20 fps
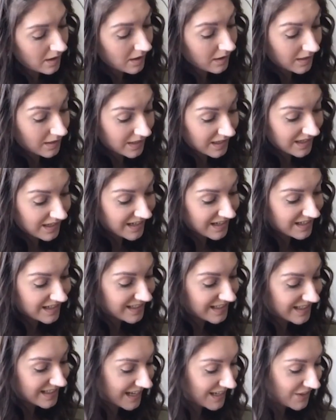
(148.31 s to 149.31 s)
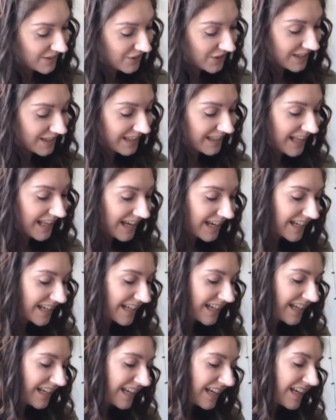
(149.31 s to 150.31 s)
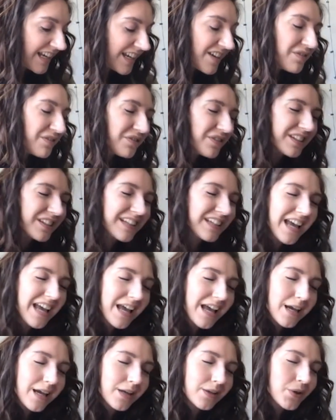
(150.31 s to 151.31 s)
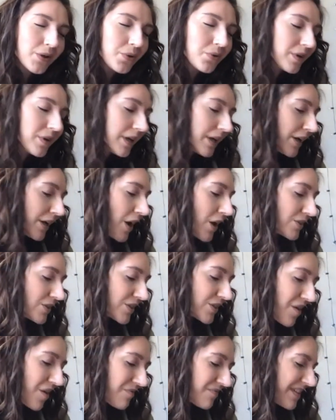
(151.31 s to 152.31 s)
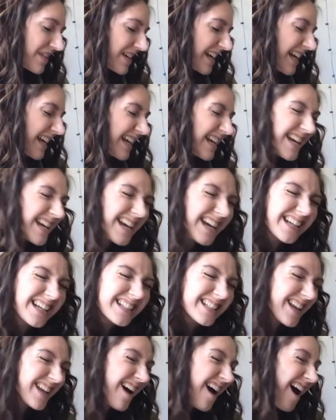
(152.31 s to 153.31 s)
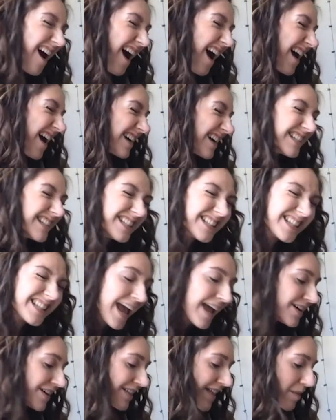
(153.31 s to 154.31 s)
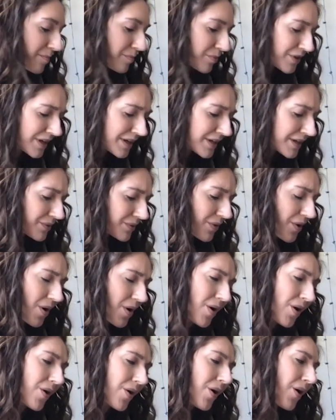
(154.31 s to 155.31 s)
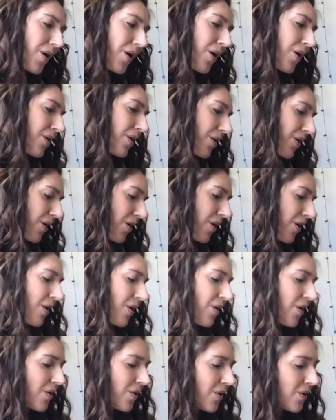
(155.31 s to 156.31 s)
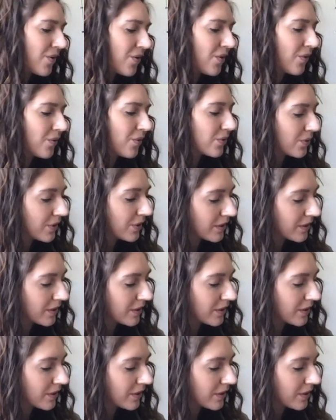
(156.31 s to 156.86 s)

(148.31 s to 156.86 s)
the attention they give. And your ego so big, it's hard to share that brick road.